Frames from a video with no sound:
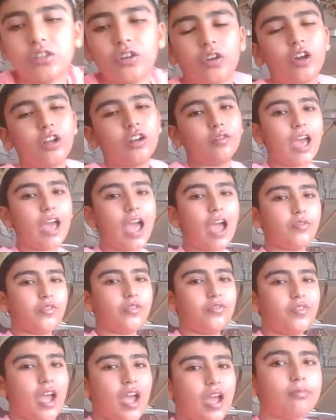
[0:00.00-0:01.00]
You're going to have
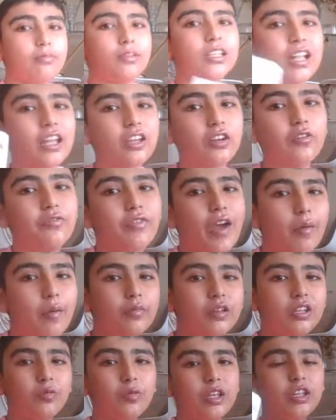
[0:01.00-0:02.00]
a family, like a
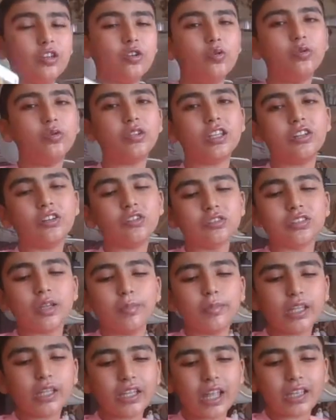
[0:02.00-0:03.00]
family reunion or
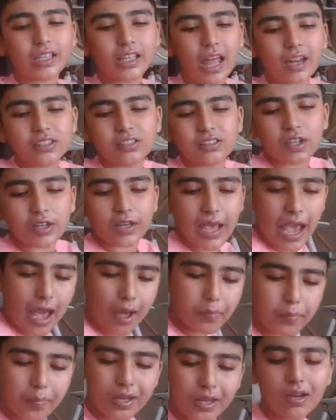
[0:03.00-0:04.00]
something like that is going to
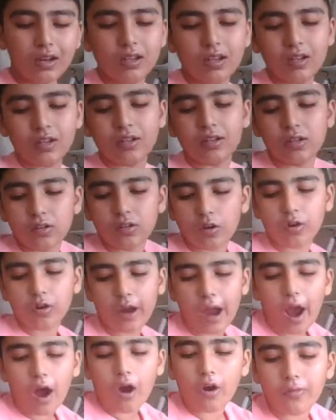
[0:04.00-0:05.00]
happen. Or
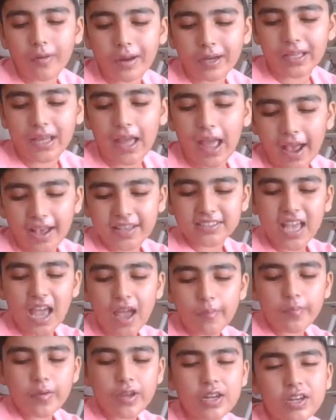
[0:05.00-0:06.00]
already has
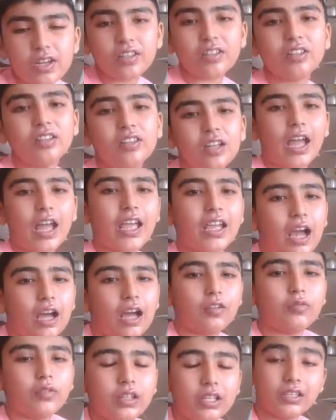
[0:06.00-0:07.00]
happened. I
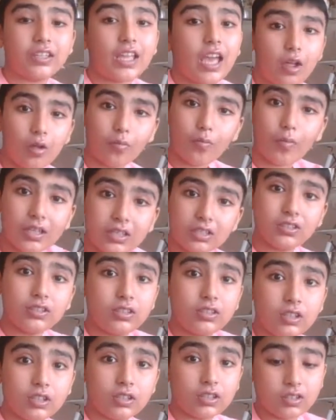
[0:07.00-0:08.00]
can't really tell, but
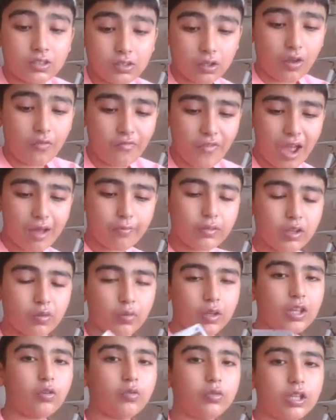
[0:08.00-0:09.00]
a family
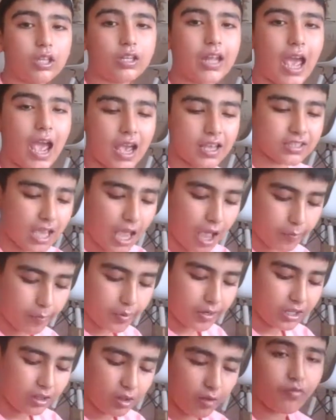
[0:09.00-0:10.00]
reunion has
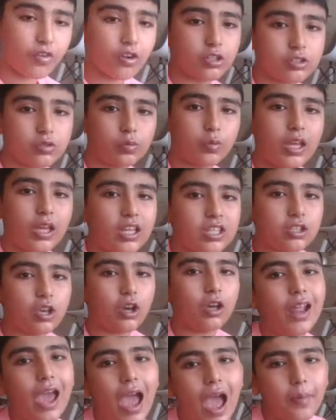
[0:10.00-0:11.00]
happened in the first week. It's
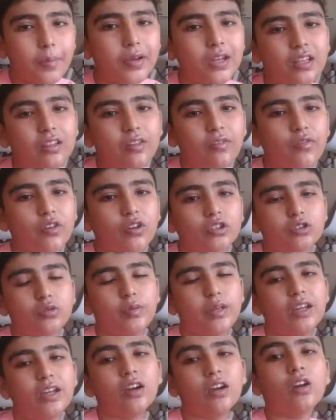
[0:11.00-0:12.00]
going to happen in the
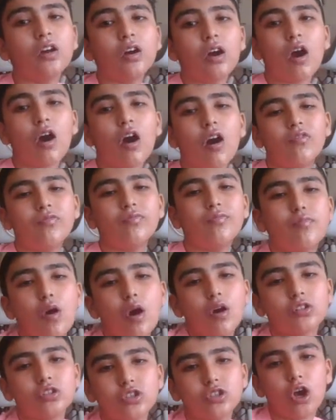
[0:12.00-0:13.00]
first week of
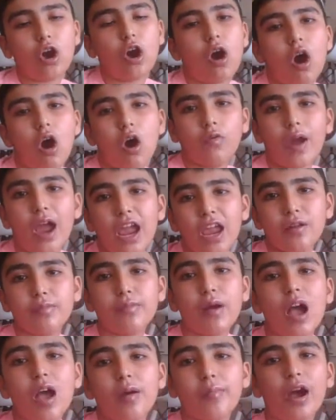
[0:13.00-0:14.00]
March. All right,
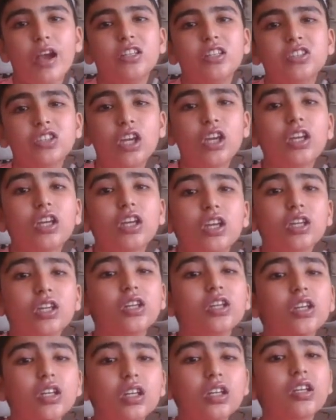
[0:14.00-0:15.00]
my
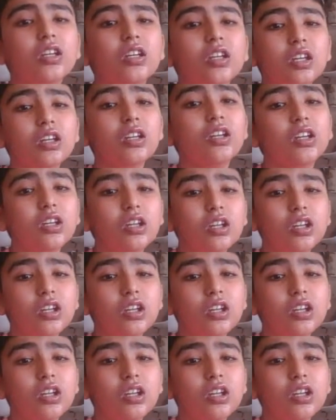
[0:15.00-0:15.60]
Pisces.